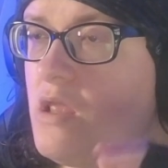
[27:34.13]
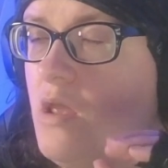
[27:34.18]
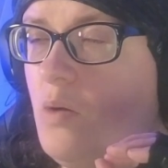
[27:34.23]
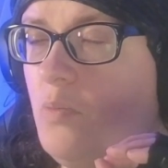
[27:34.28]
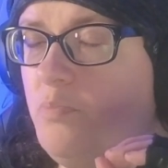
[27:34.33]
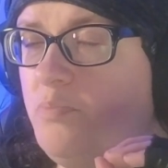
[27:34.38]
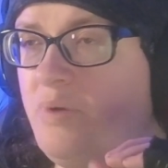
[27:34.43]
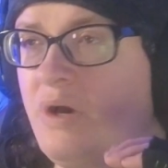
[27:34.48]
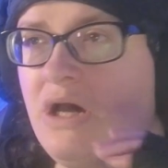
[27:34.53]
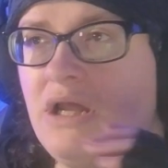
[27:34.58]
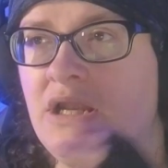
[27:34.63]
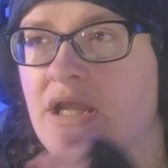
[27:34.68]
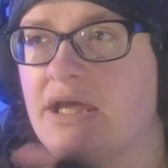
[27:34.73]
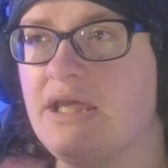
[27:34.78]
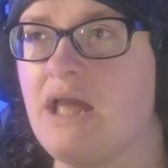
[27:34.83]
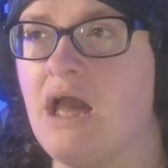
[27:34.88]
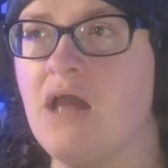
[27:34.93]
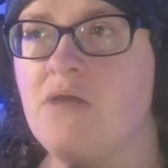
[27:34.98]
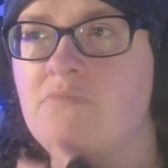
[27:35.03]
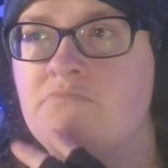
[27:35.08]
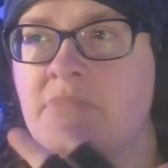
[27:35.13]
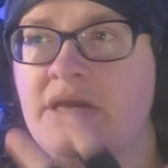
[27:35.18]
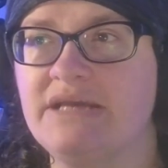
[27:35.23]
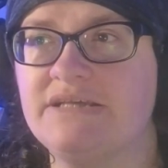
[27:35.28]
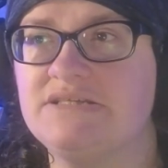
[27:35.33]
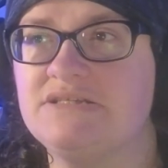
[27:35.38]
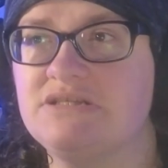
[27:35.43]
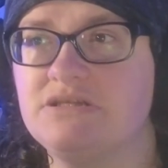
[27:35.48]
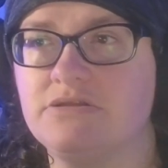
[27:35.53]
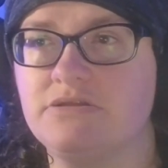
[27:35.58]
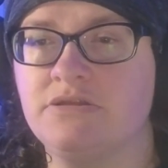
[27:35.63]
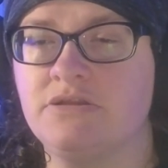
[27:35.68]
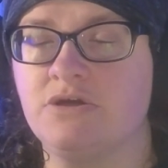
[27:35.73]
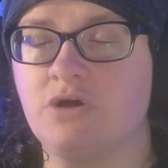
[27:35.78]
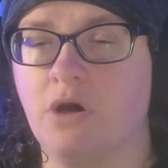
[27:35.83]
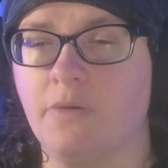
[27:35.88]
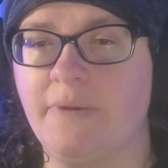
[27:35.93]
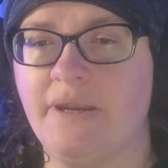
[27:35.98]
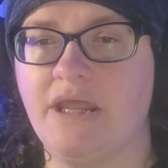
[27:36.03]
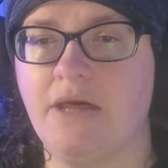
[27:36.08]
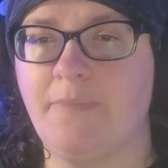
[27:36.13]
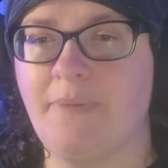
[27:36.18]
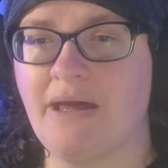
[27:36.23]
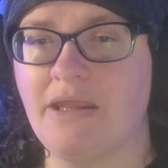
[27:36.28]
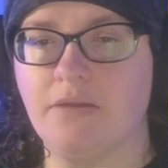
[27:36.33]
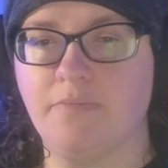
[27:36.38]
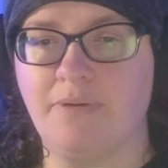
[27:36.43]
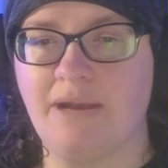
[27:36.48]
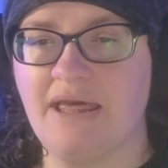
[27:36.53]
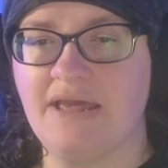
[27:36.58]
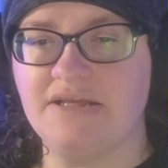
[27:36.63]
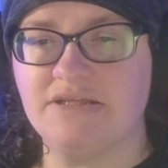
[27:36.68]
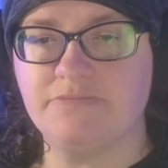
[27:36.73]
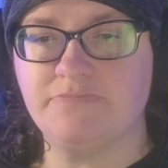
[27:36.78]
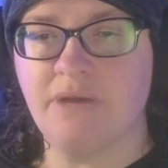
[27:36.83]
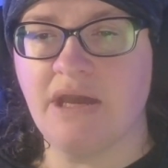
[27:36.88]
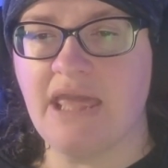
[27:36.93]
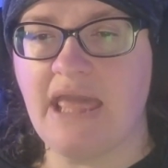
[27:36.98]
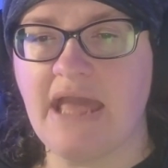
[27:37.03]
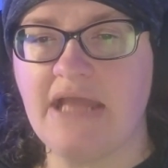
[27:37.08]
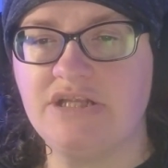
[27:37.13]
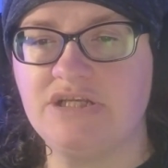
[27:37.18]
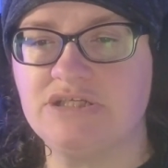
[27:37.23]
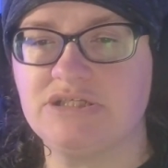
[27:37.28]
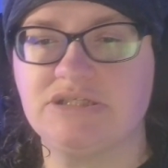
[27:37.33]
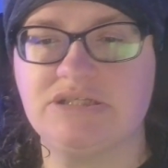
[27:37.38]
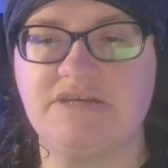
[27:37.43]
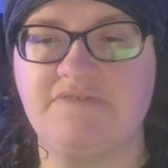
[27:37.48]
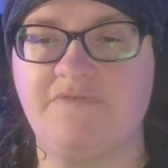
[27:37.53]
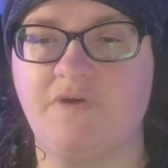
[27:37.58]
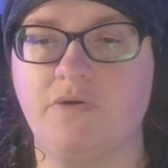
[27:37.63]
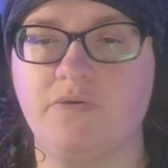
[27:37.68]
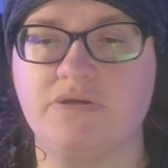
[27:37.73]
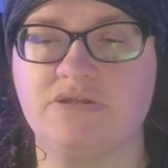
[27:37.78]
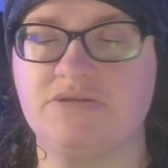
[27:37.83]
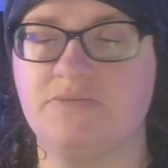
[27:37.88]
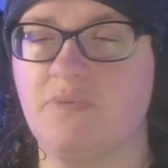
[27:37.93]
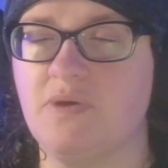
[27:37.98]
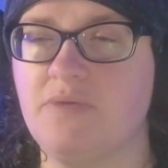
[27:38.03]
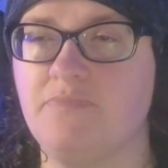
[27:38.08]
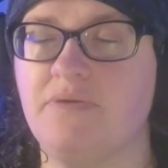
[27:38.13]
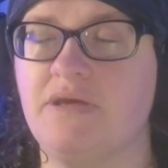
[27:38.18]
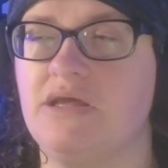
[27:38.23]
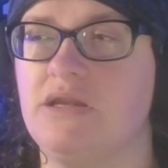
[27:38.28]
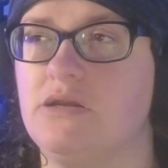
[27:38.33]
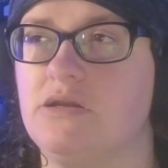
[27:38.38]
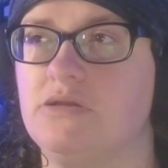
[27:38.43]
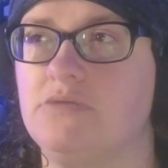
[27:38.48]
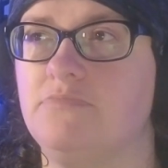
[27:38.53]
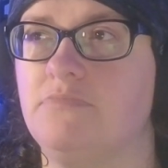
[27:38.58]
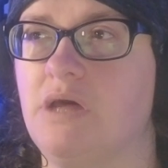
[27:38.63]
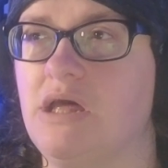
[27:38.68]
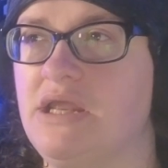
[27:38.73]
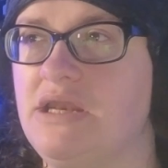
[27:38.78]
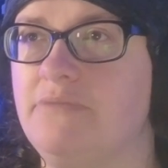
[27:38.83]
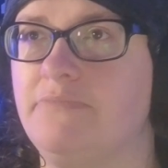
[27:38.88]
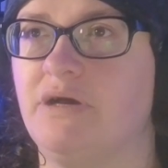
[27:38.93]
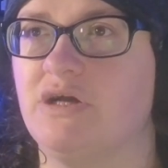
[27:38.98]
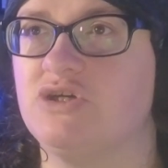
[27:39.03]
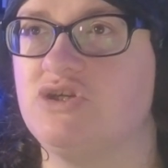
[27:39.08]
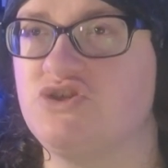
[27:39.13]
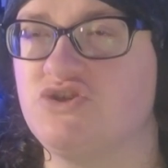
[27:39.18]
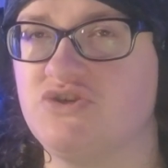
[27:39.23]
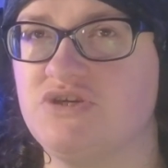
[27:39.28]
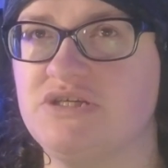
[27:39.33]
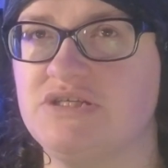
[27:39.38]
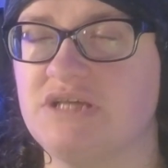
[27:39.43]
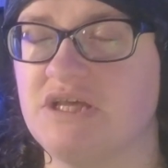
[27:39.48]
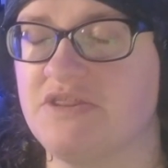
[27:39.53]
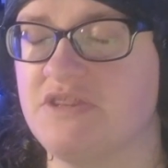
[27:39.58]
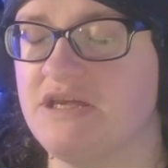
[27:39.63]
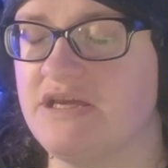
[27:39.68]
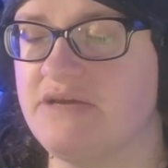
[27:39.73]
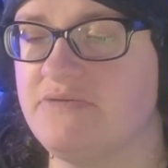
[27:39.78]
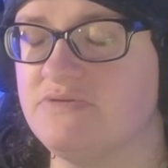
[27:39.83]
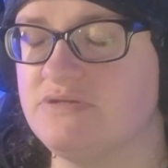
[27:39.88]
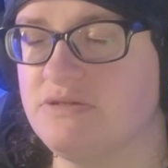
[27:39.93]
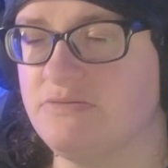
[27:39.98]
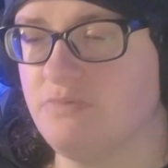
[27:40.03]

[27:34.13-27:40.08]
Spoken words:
But, like, I missed the comment about the planes. My head just defaulted to being in amongst trees. I think it was